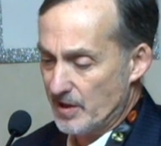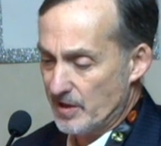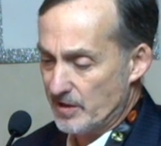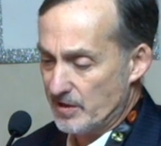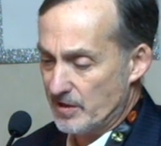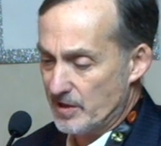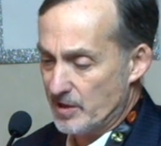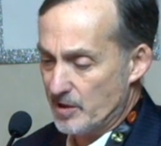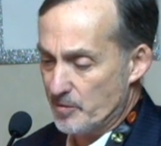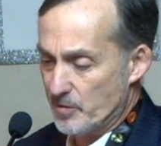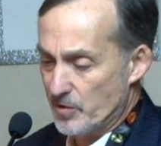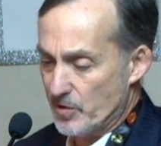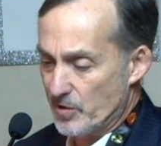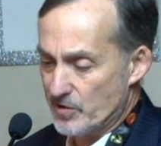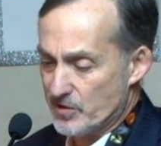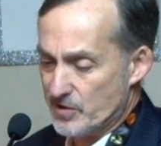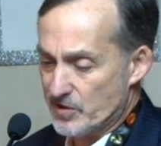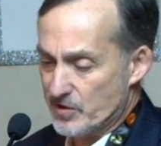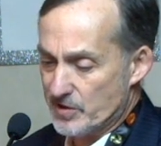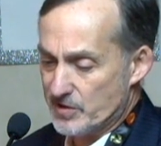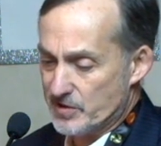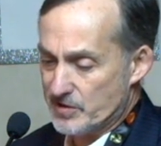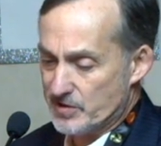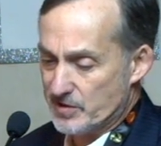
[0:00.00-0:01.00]
the
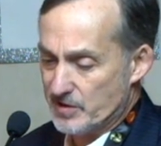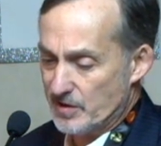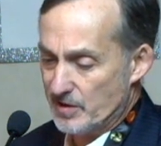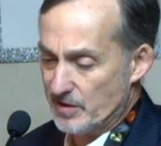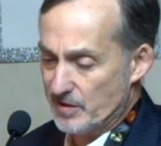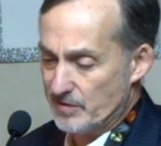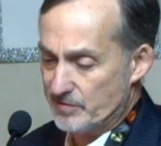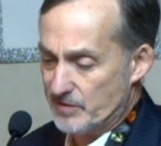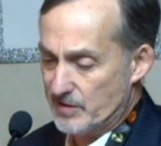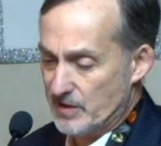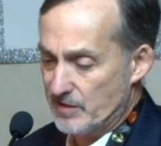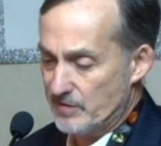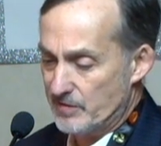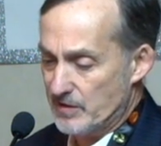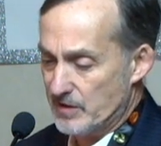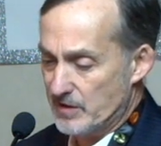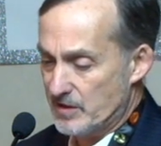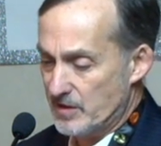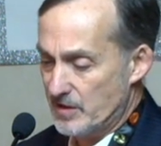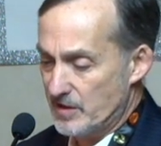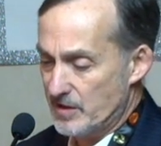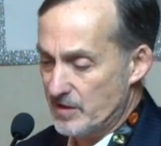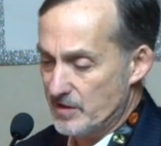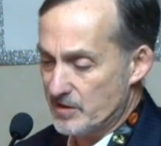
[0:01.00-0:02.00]
emergence of
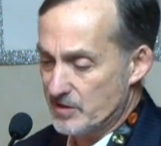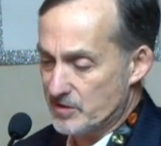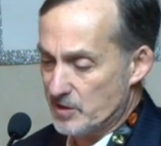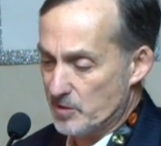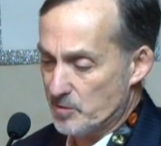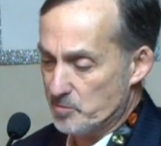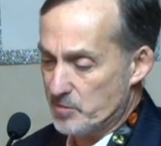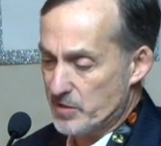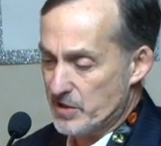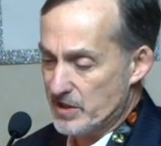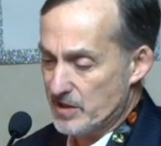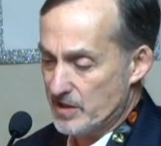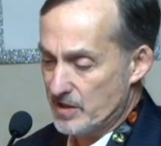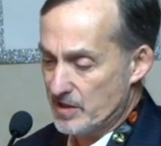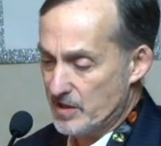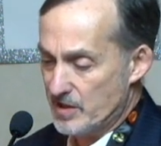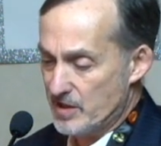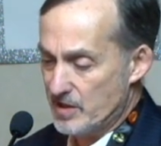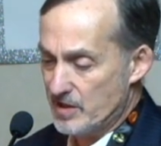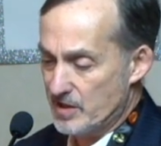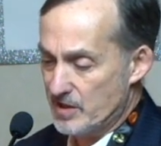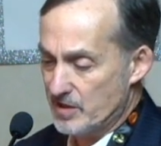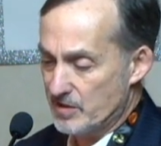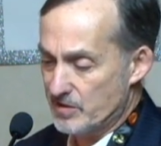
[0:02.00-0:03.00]
DVTs and
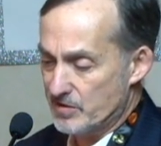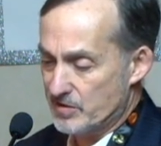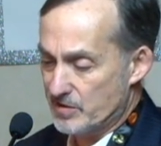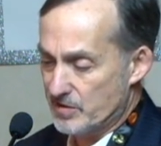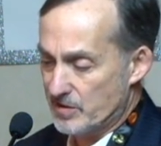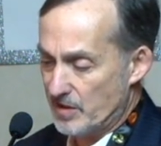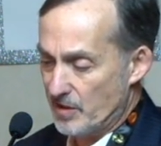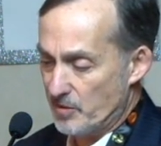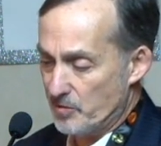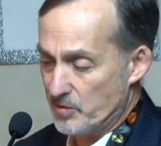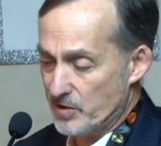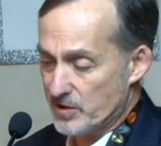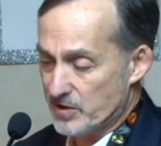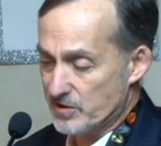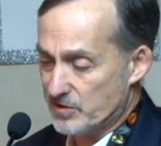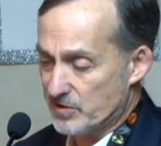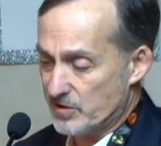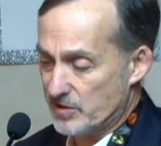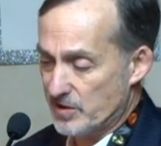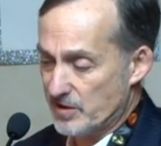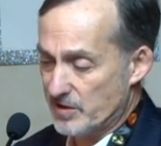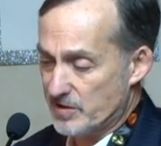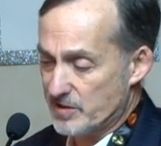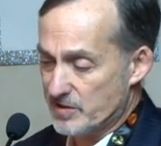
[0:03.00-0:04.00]
PEs that was
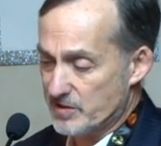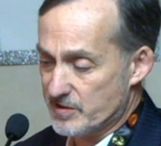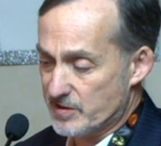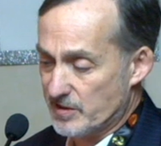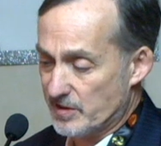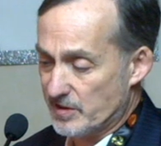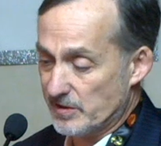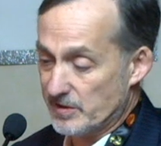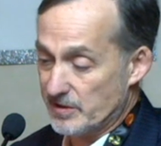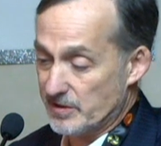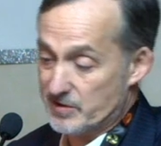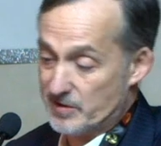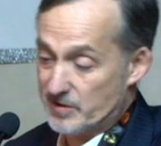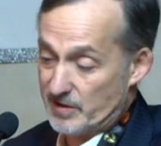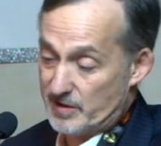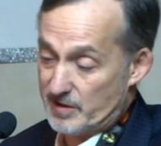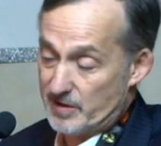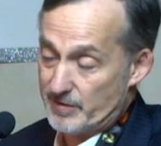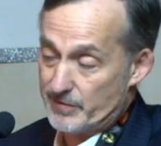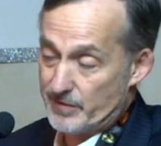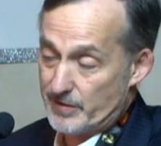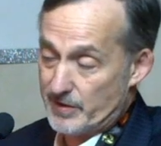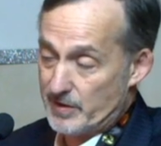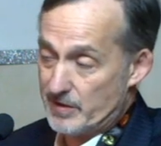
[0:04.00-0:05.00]
statistically
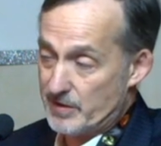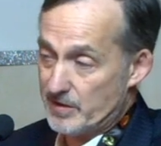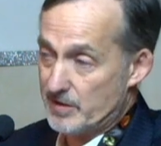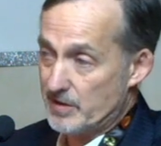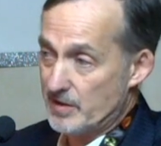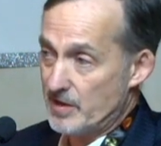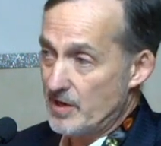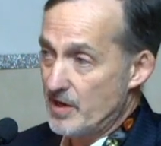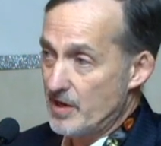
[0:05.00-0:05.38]
significant.